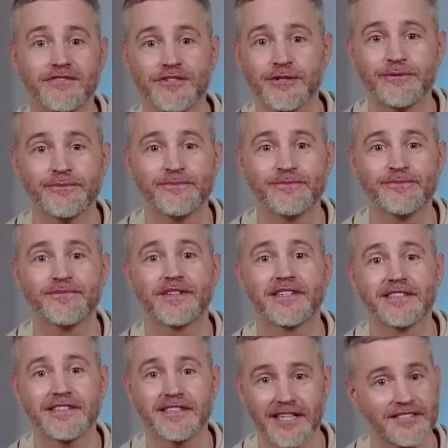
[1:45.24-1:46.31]
of you,
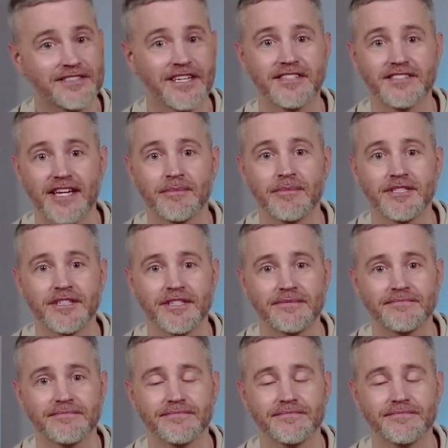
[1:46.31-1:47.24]
let's get segmenting.